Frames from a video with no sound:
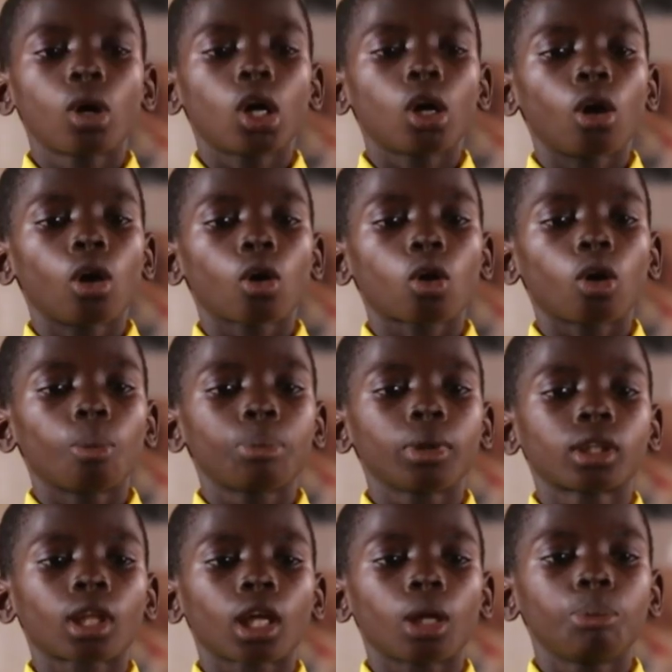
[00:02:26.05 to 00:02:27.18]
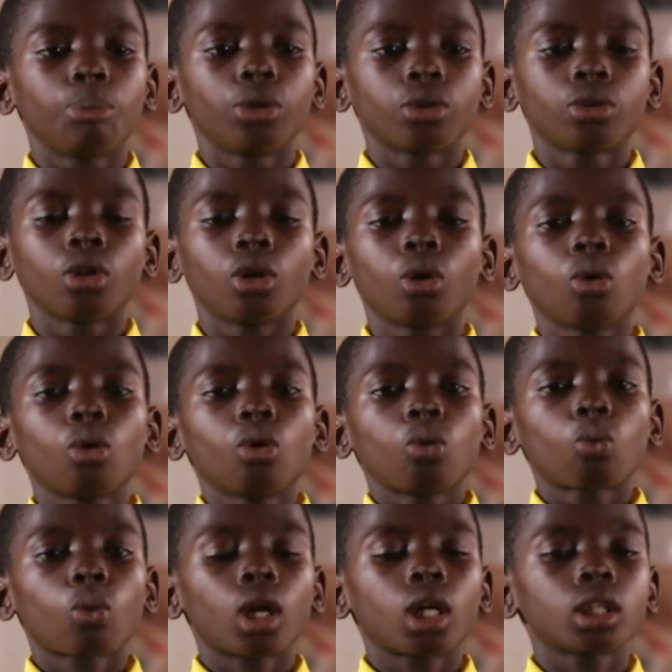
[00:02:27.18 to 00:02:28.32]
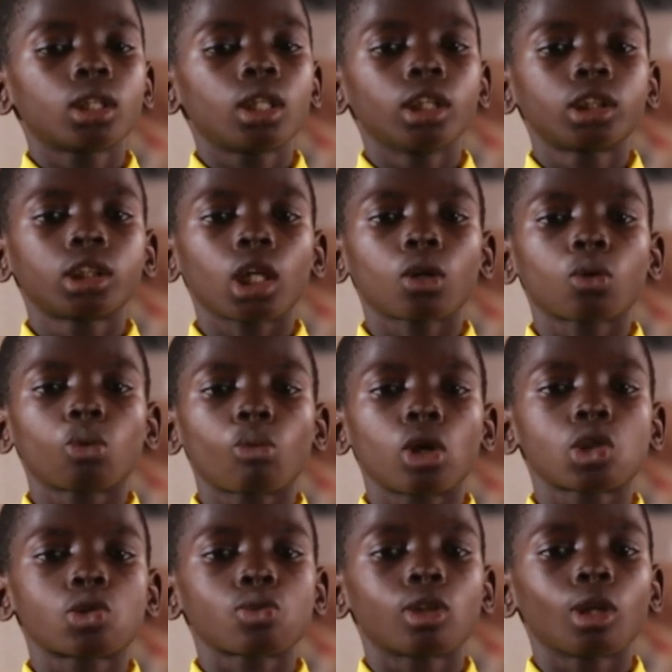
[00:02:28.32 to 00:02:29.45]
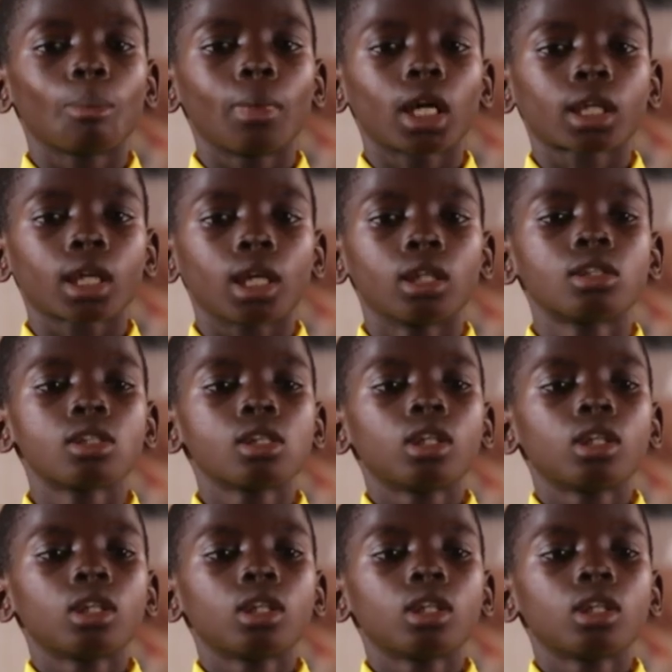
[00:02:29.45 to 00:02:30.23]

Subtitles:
one uncompleted building. One day, Shegun went to the market,